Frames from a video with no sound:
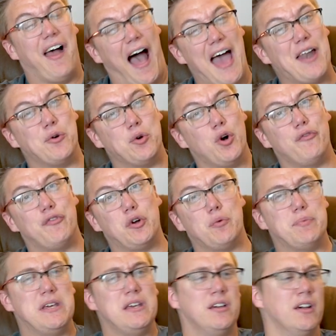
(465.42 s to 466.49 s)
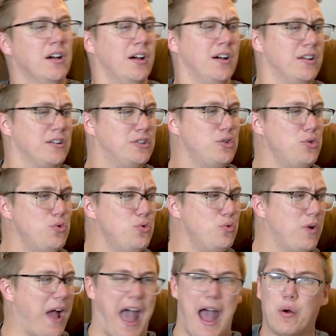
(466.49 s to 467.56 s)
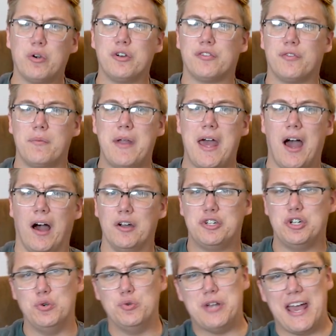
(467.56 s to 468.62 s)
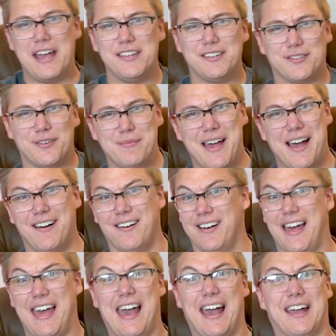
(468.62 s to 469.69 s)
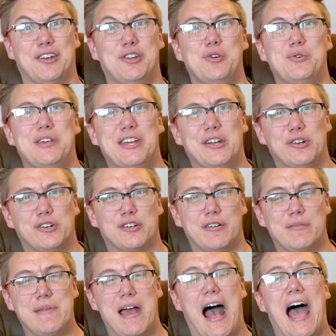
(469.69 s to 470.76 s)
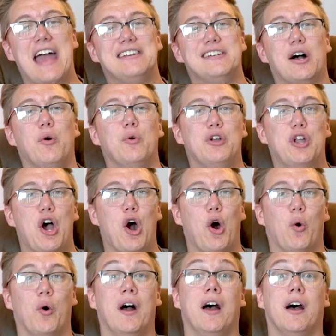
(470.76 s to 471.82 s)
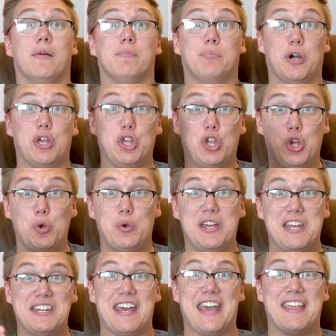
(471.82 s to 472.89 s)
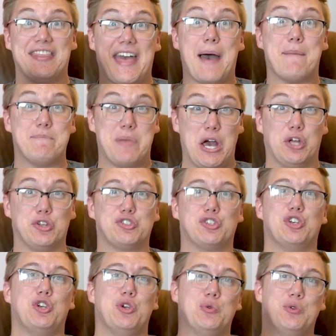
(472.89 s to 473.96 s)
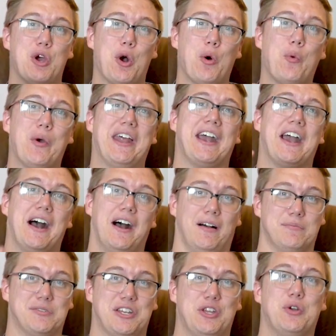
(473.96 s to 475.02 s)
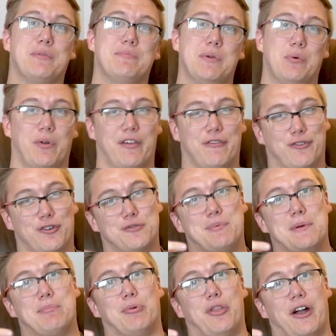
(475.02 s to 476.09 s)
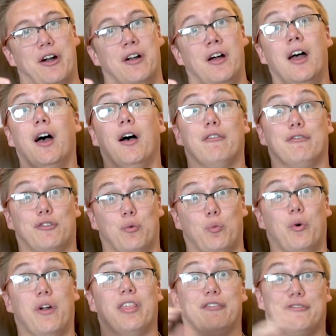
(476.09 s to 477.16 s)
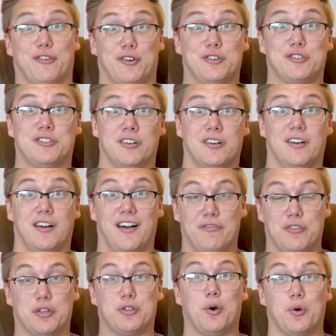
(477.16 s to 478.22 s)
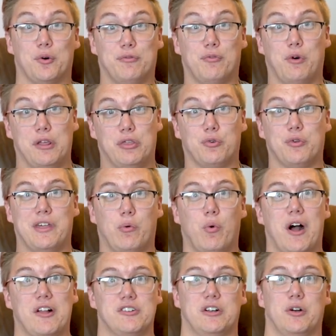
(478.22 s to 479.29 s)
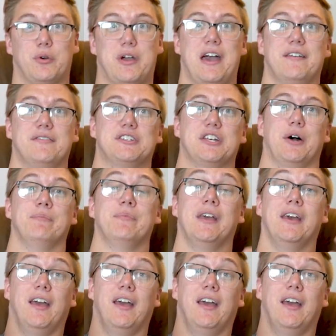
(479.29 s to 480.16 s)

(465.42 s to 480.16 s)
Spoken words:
I don't know if it'll be 2 hours from now, 2 days from now, heck, 2 years from now. I don't know, but you need to hit that bell so you know when it comes, and you can be one of the first people there. For one of the first of the total 43 that watch it, okay? So